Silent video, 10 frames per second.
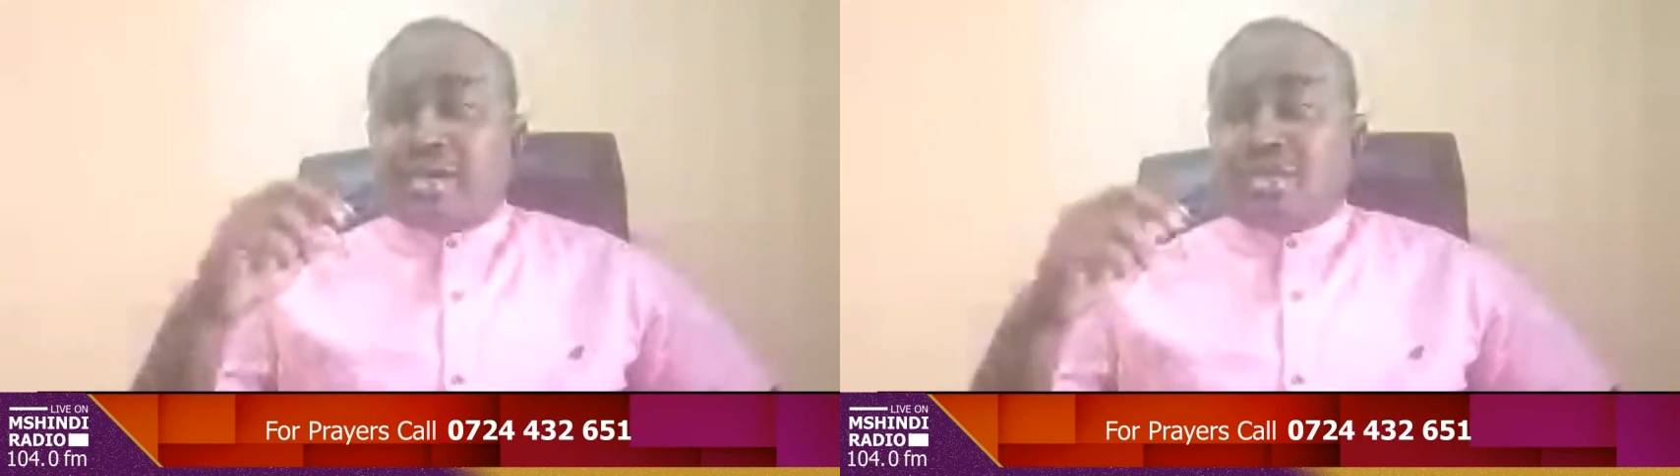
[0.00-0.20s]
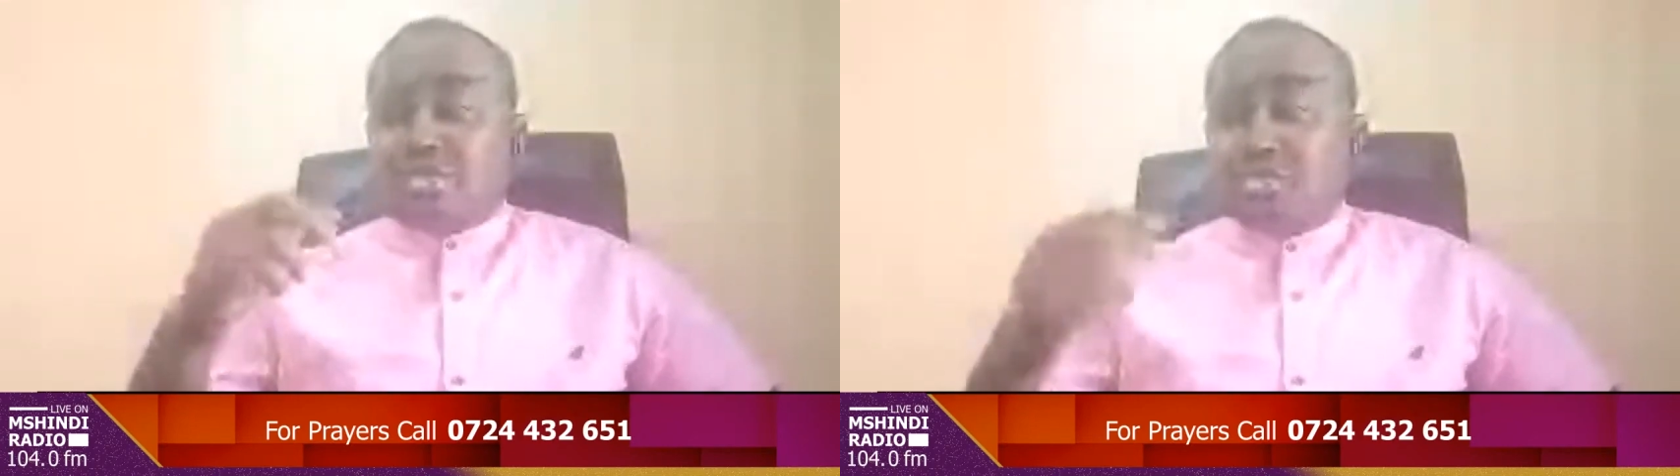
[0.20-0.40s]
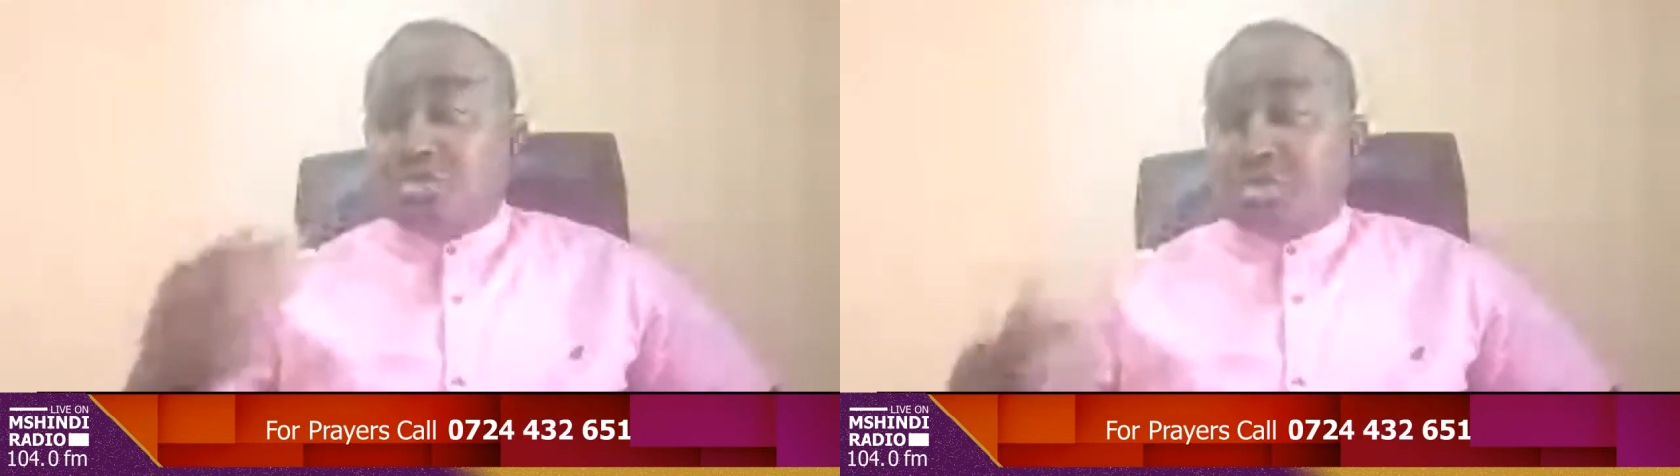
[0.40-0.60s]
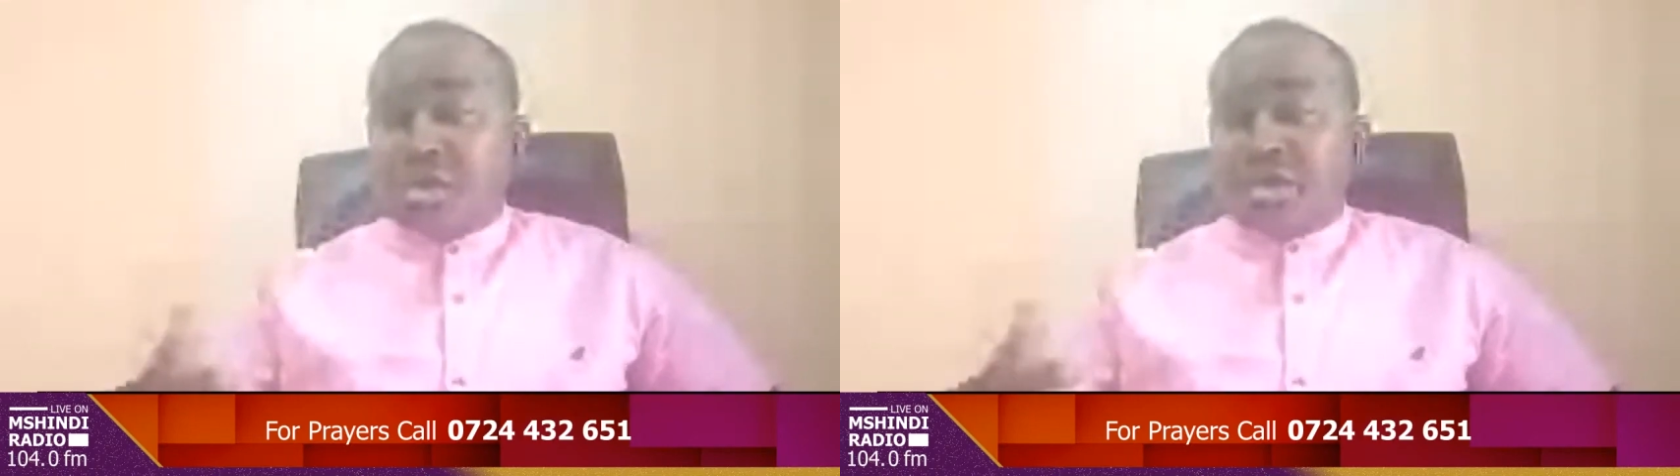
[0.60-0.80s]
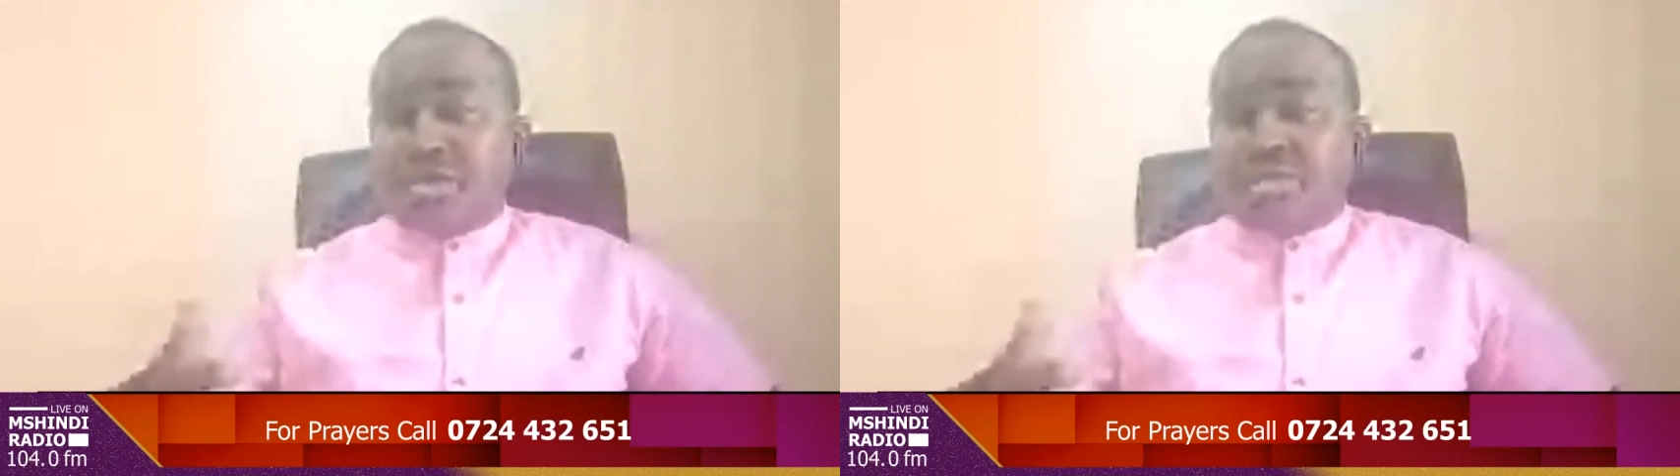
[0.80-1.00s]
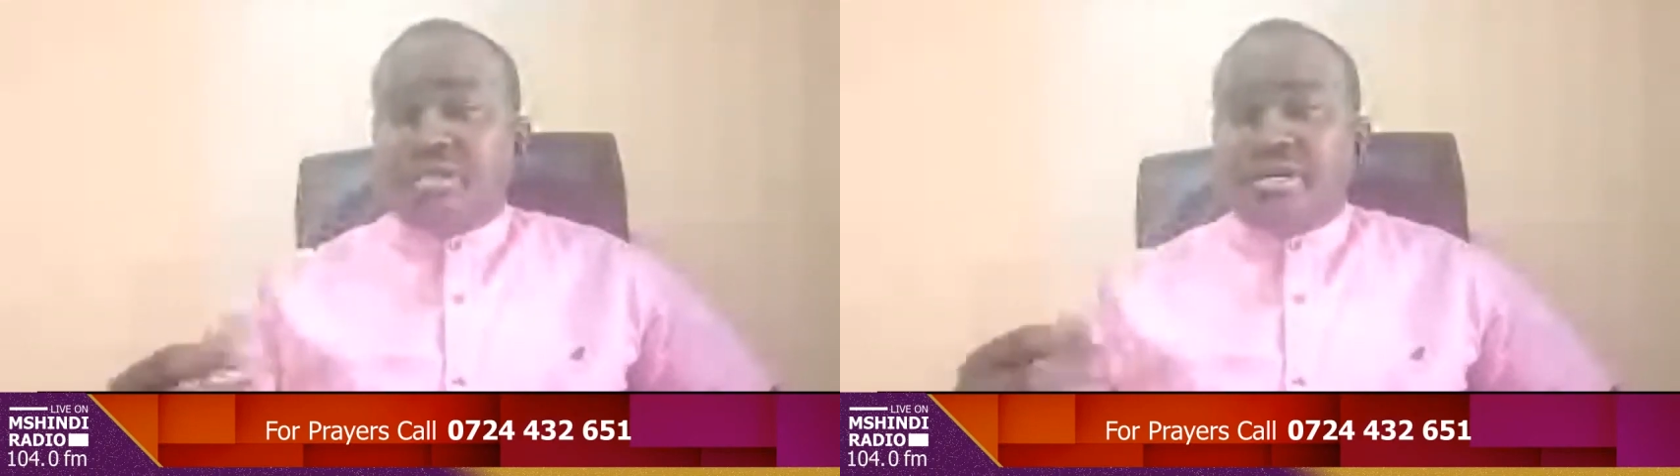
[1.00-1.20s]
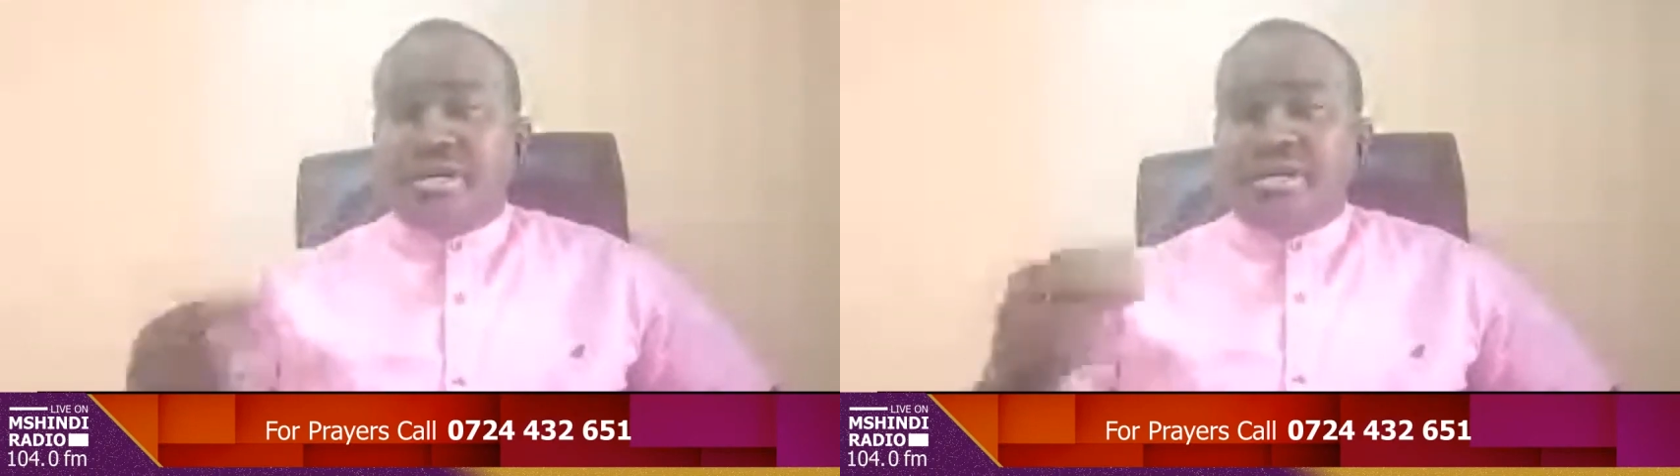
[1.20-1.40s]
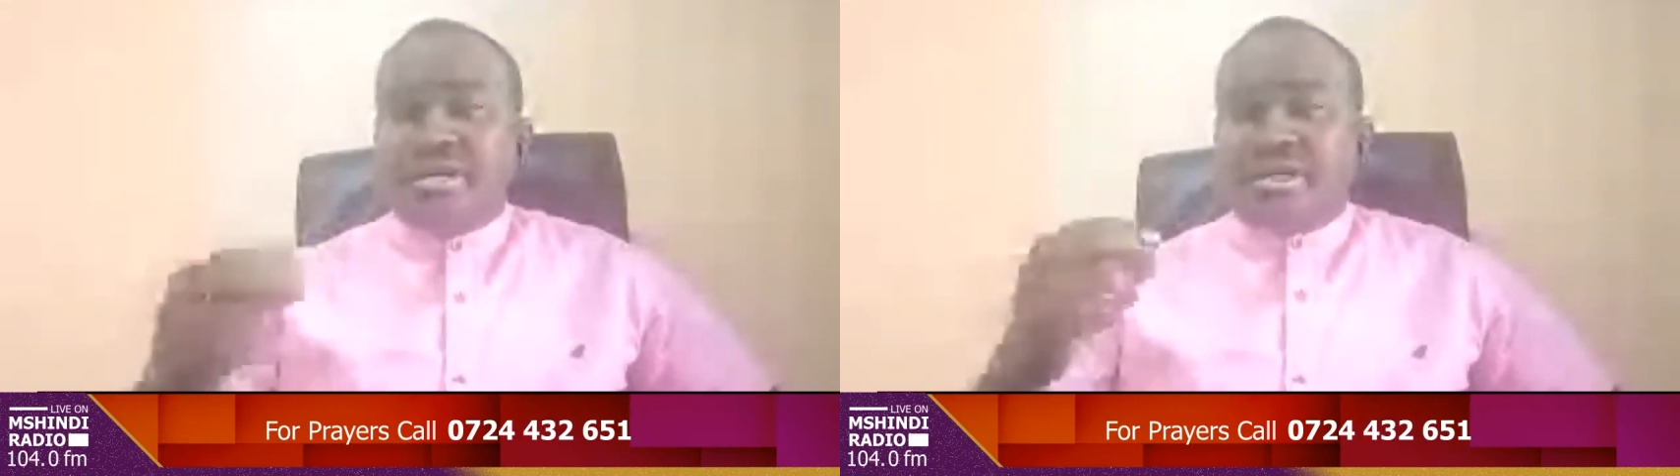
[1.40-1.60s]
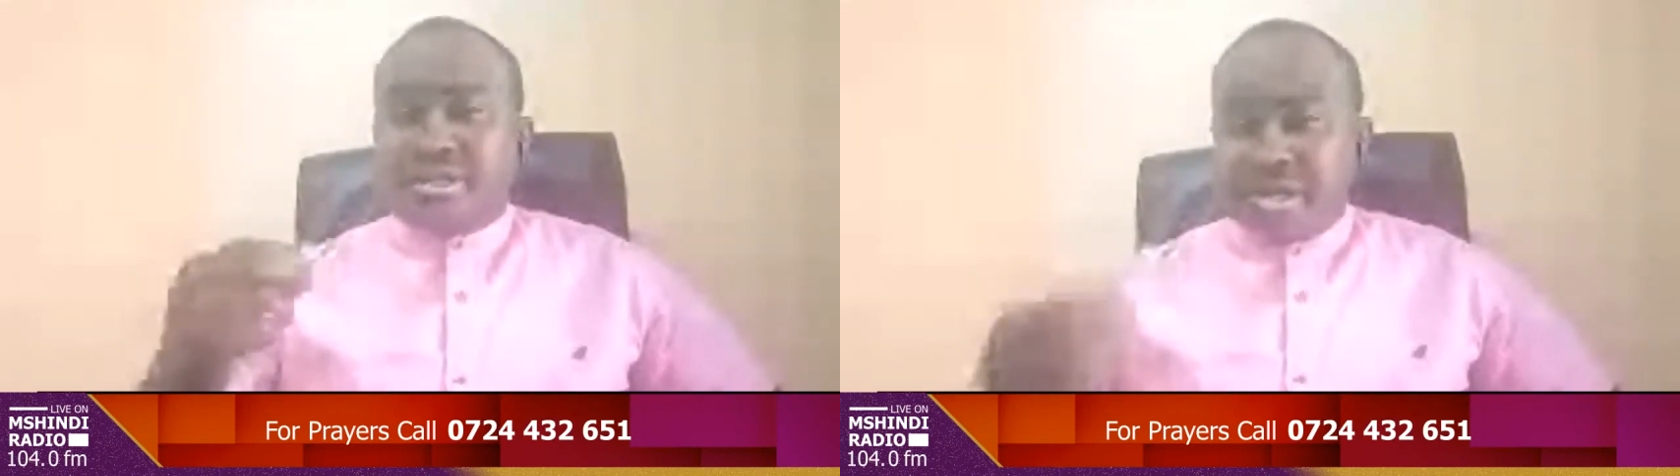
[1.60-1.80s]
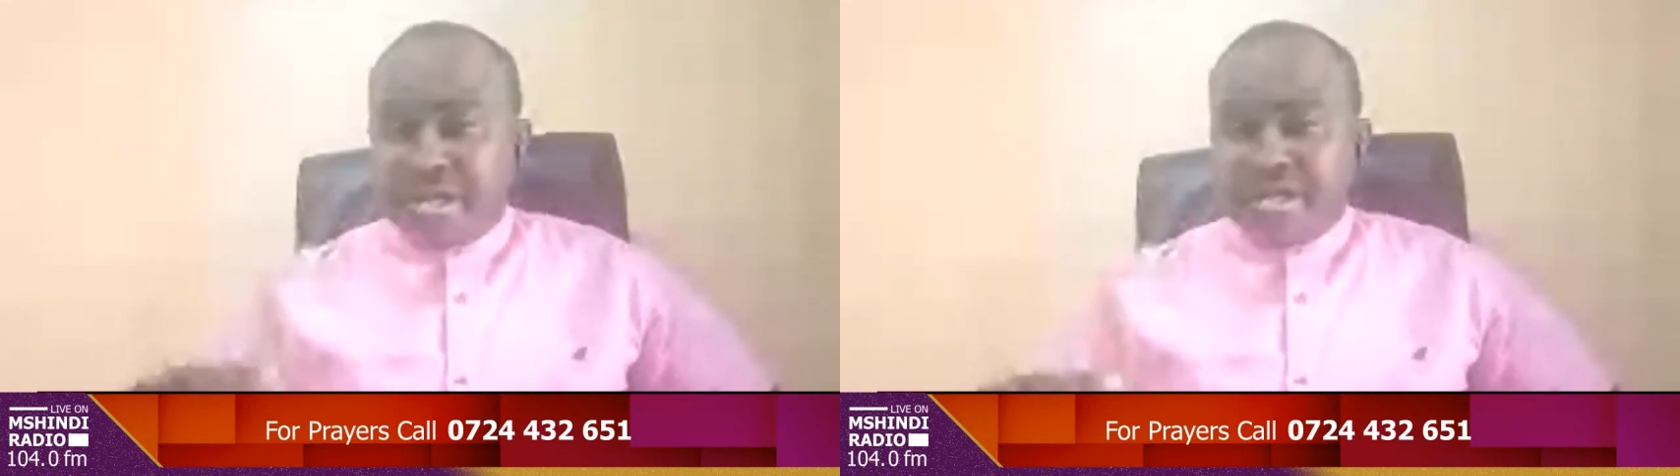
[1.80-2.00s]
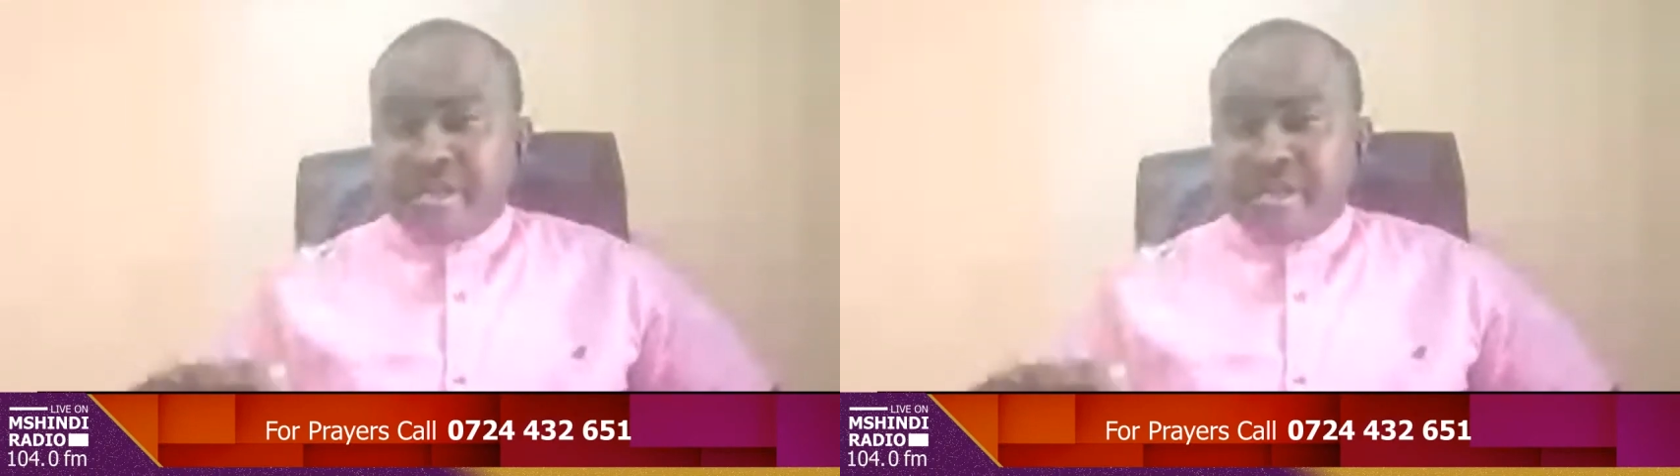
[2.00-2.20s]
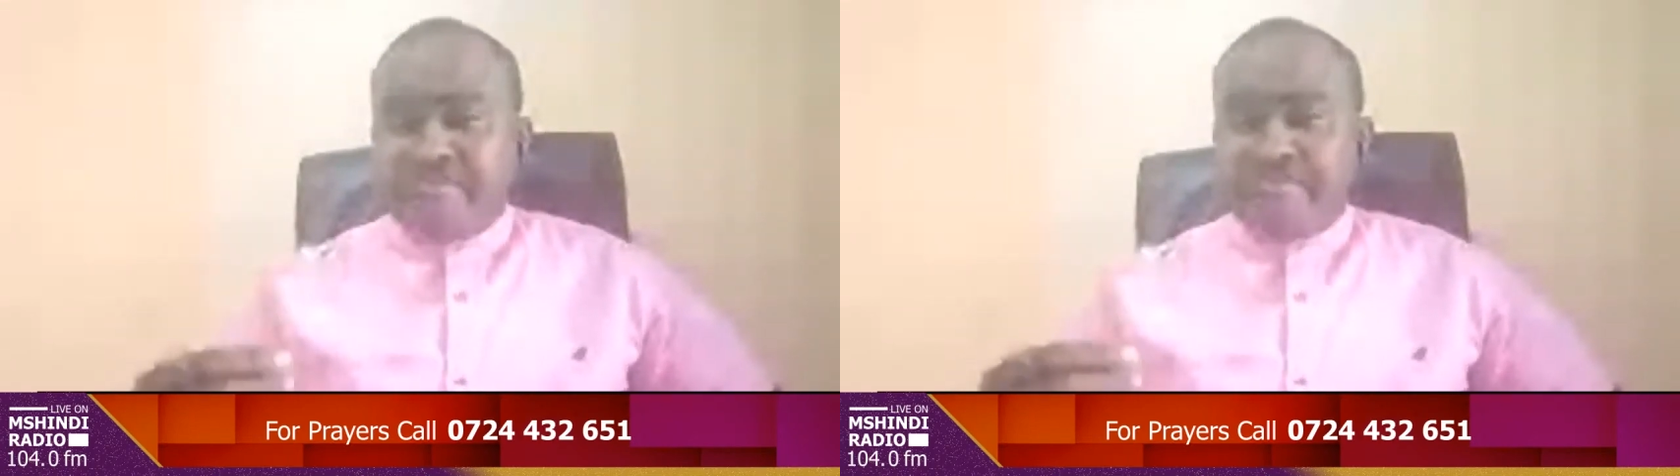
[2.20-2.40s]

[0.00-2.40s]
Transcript: the true God, then